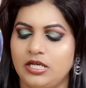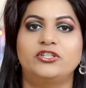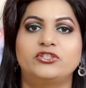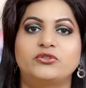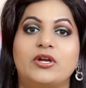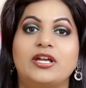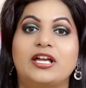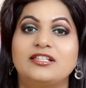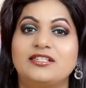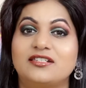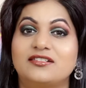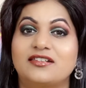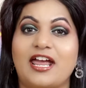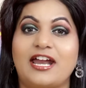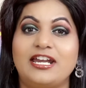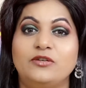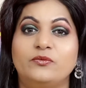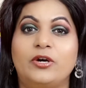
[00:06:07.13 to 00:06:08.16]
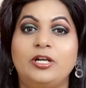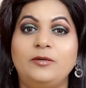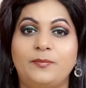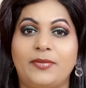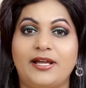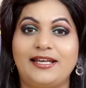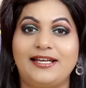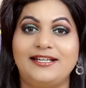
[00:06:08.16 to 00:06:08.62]
so I can just carry one
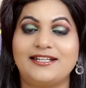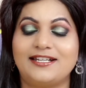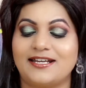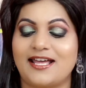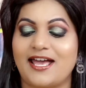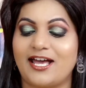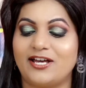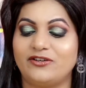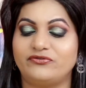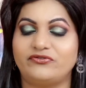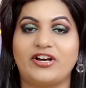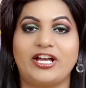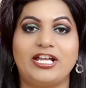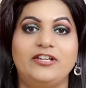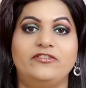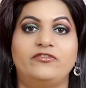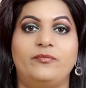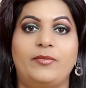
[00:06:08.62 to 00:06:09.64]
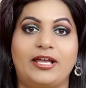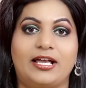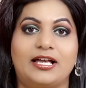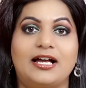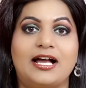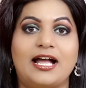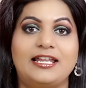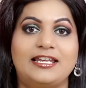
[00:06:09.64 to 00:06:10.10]
palette and have 5 Becca
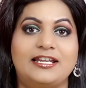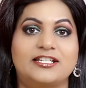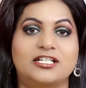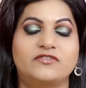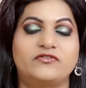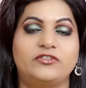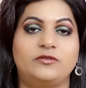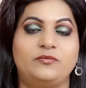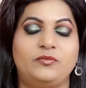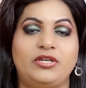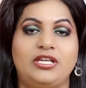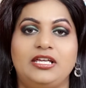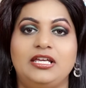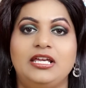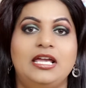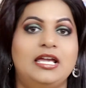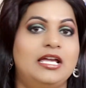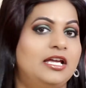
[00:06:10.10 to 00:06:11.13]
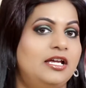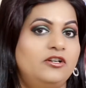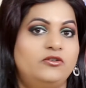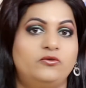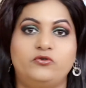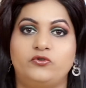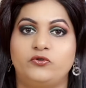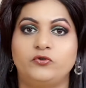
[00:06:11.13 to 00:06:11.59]
highlighters with me
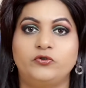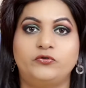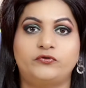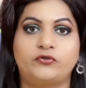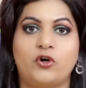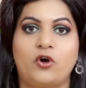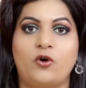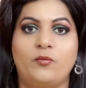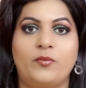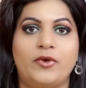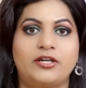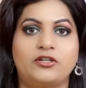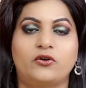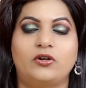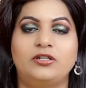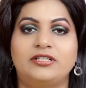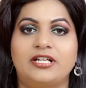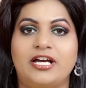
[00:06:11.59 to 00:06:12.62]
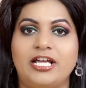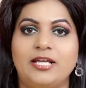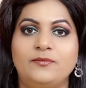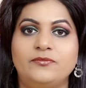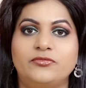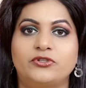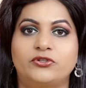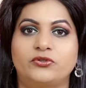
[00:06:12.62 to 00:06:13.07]
to choose from at all times.